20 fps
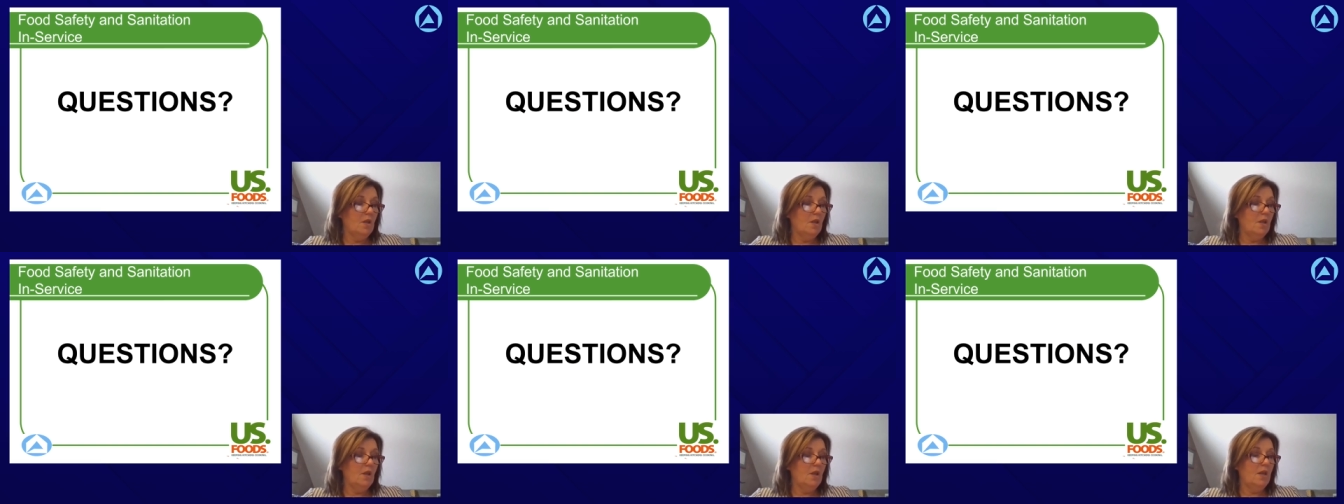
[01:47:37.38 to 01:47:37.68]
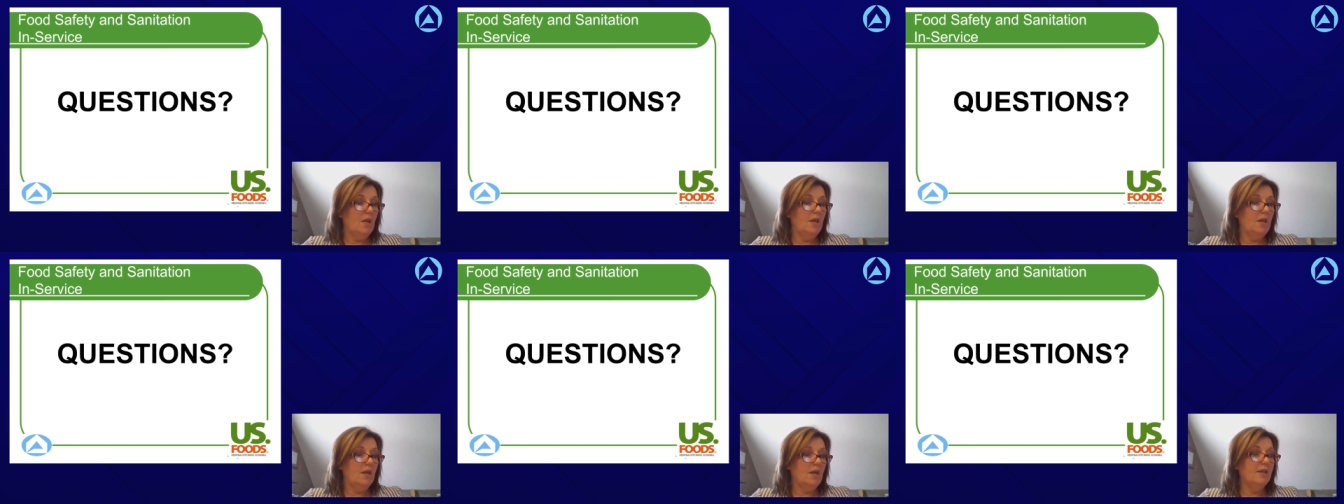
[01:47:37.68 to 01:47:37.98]

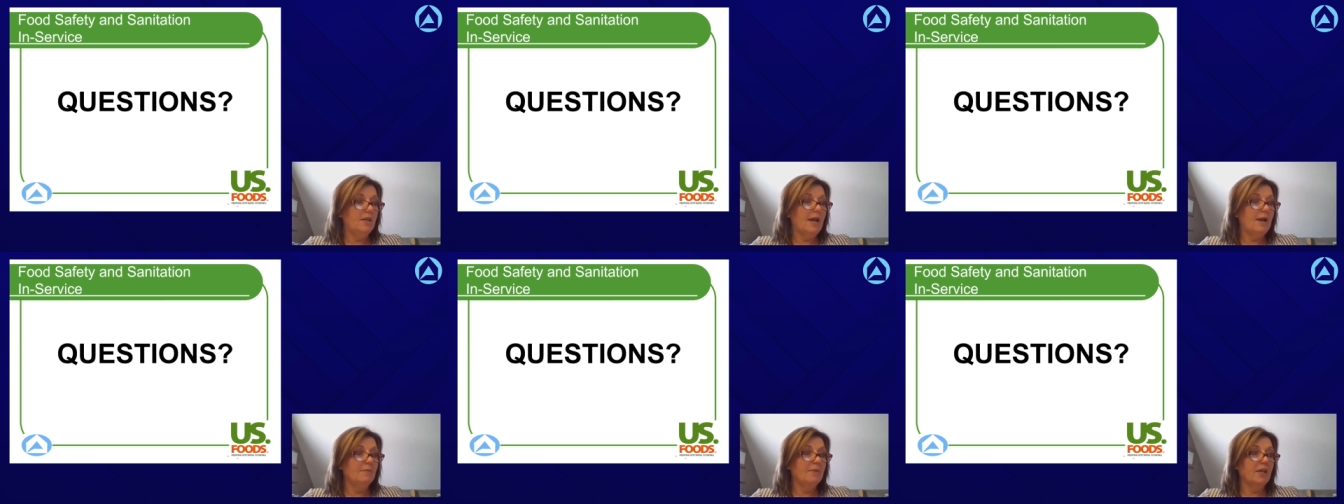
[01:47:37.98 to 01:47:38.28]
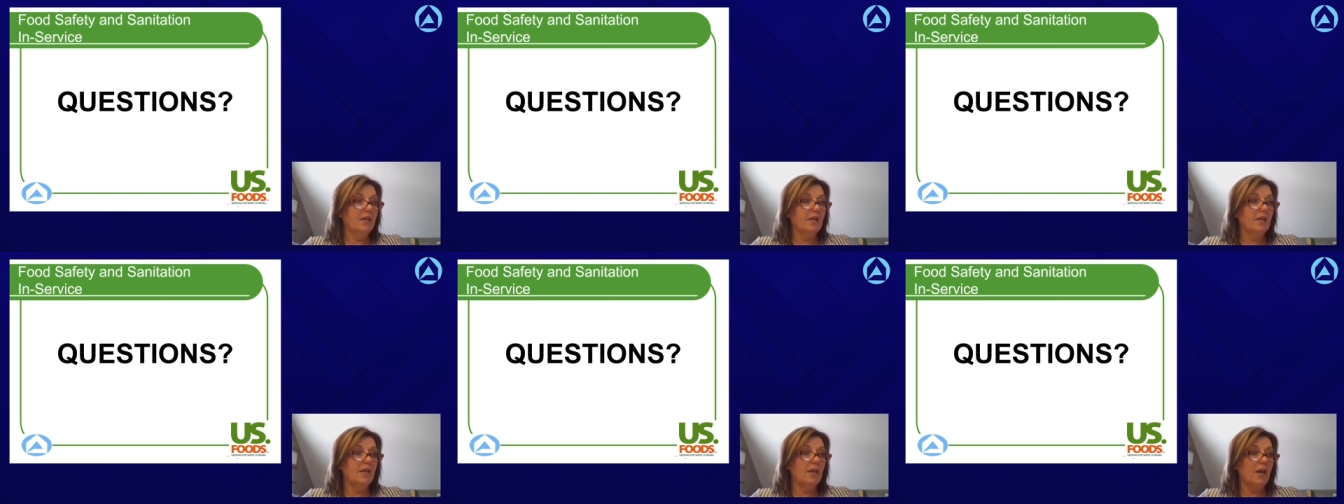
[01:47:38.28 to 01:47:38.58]
And I'm
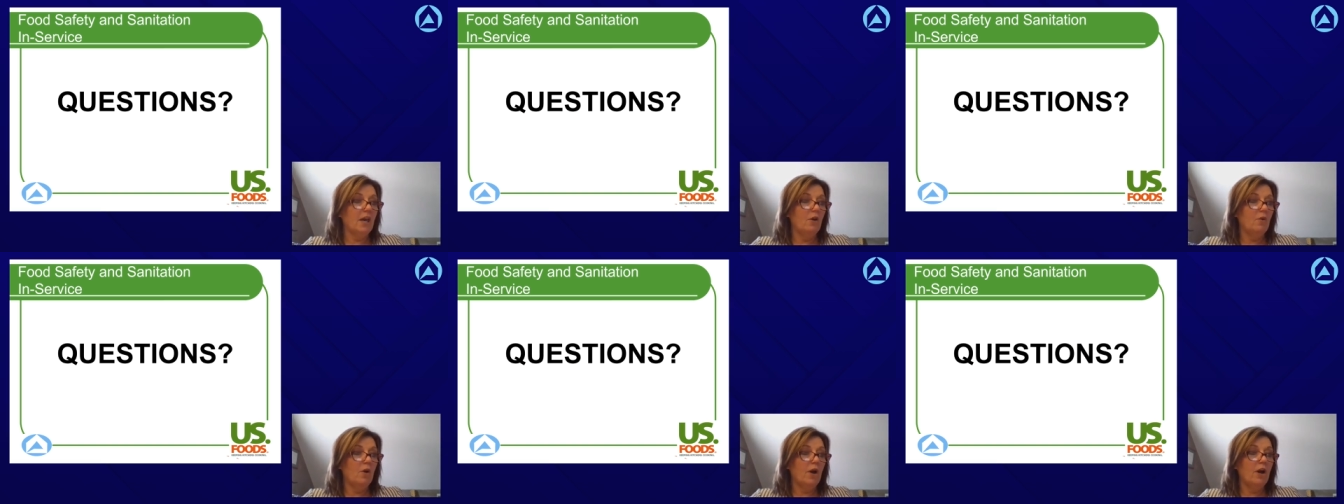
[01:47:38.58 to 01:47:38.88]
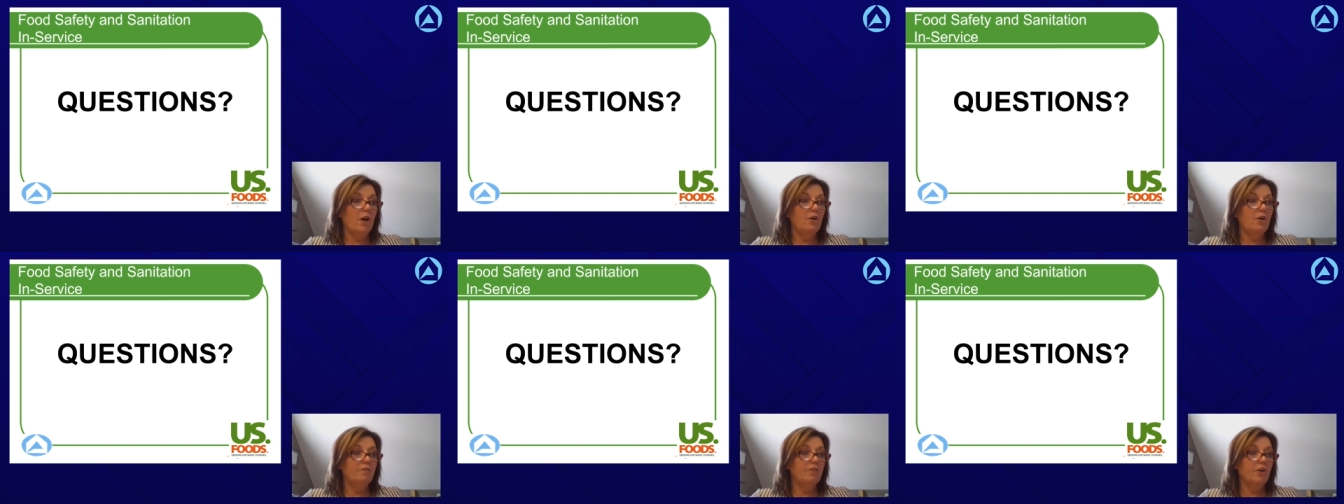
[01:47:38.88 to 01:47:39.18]
going to go
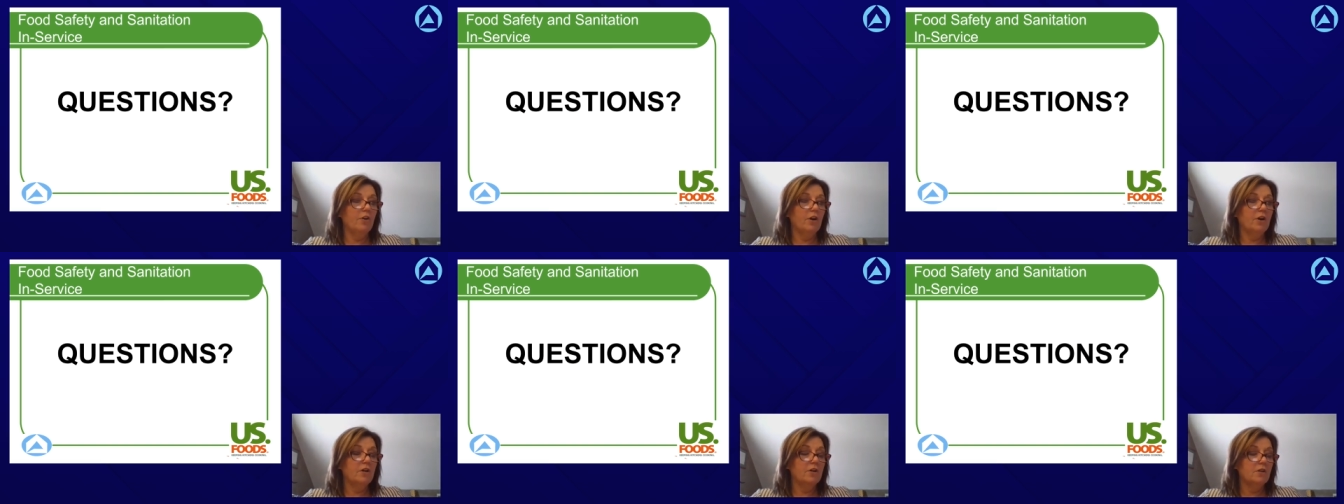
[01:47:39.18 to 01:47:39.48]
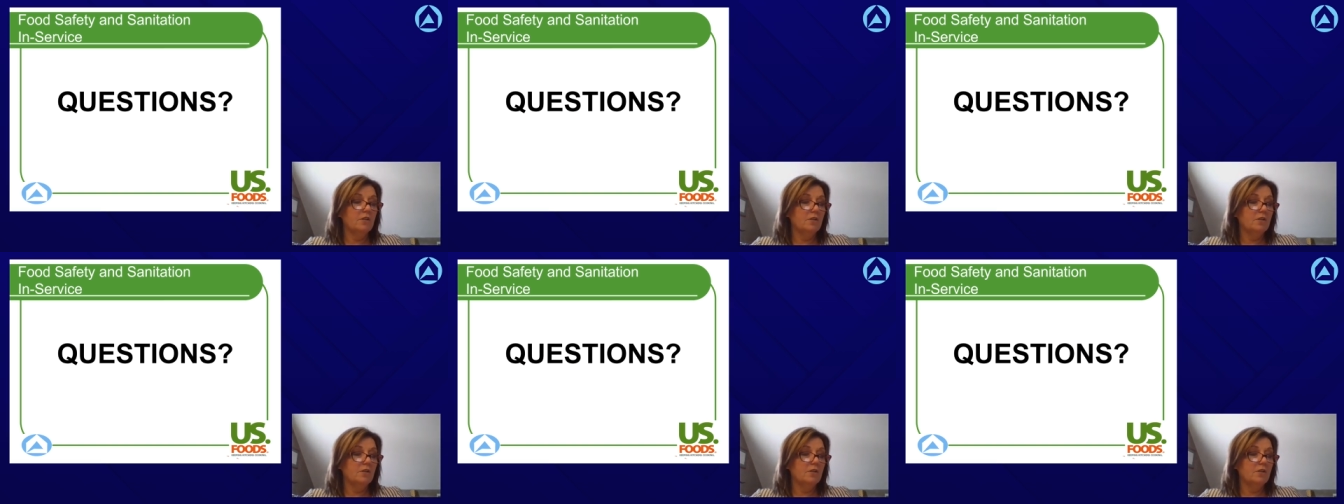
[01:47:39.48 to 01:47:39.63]
over